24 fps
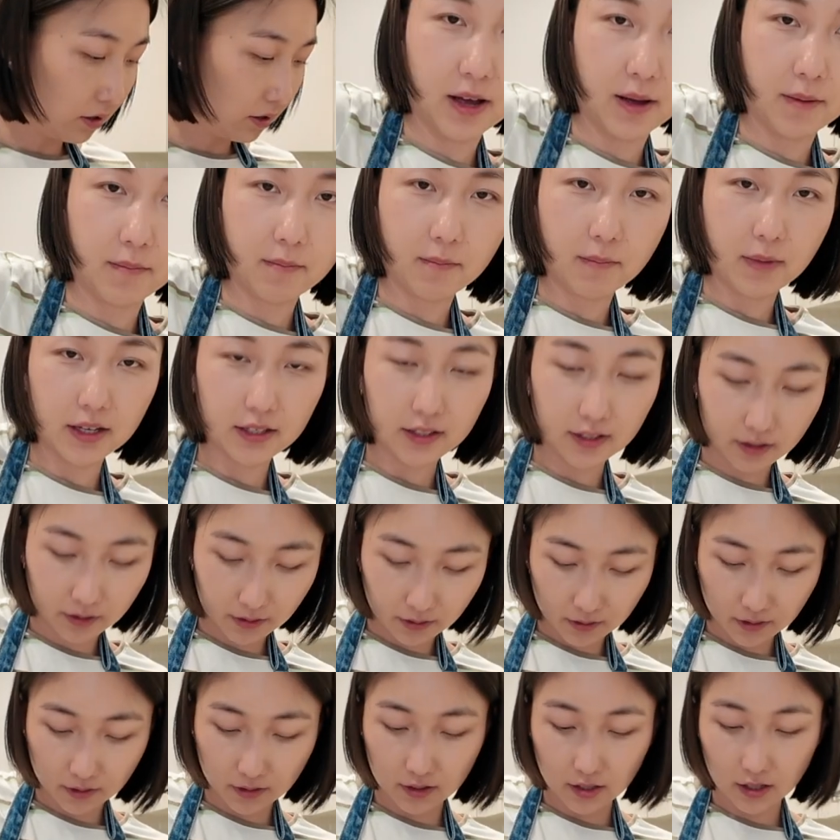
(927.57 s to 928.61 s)
My
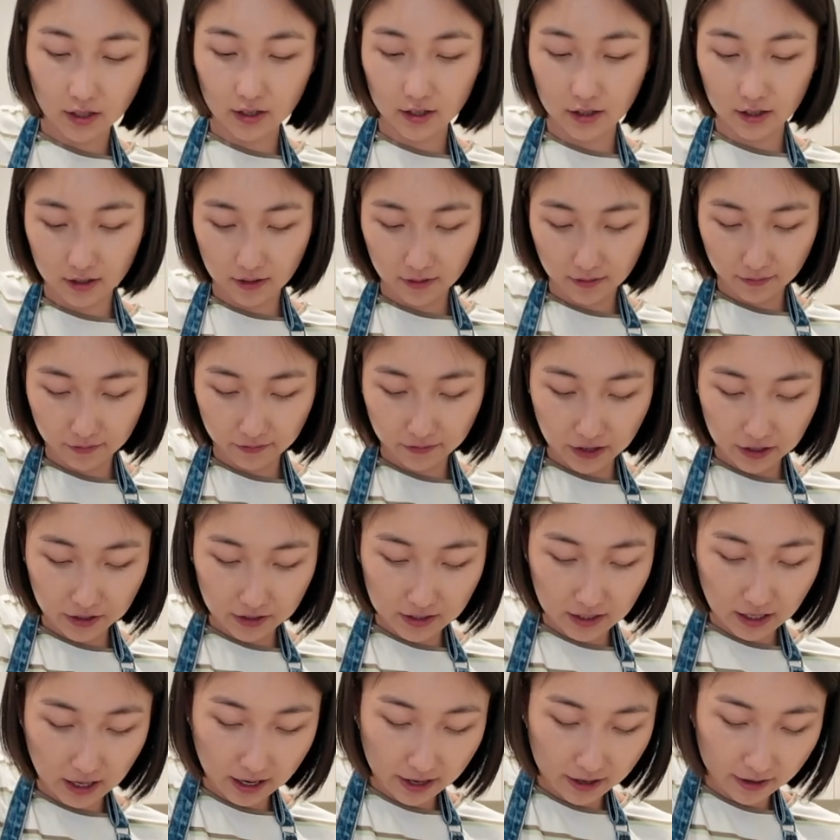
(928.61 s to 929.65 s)
muscles are very
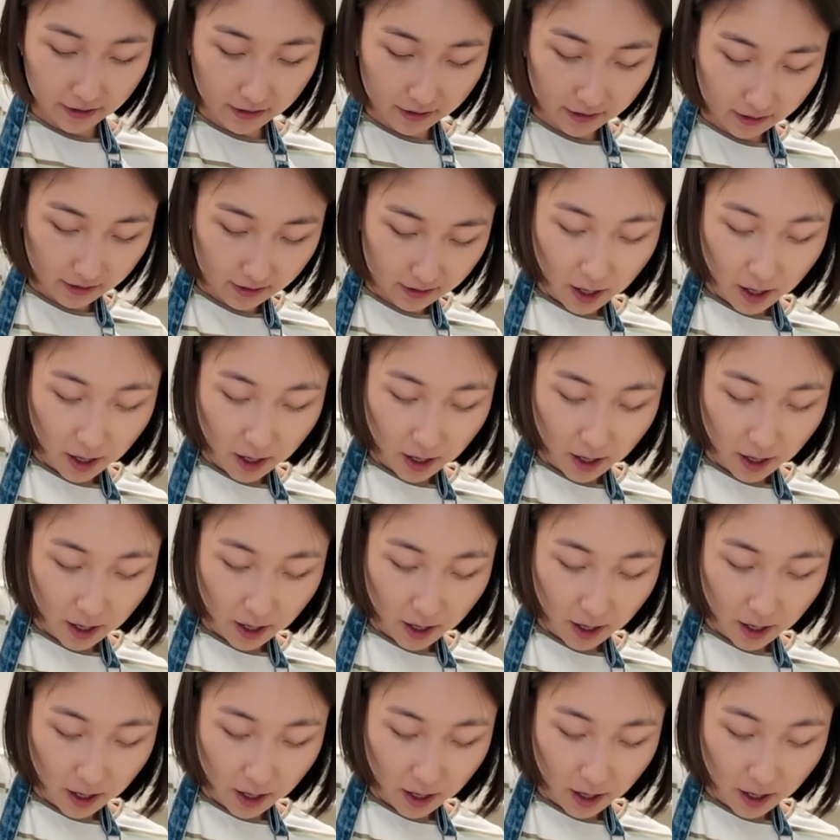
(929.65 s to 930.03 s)
tired.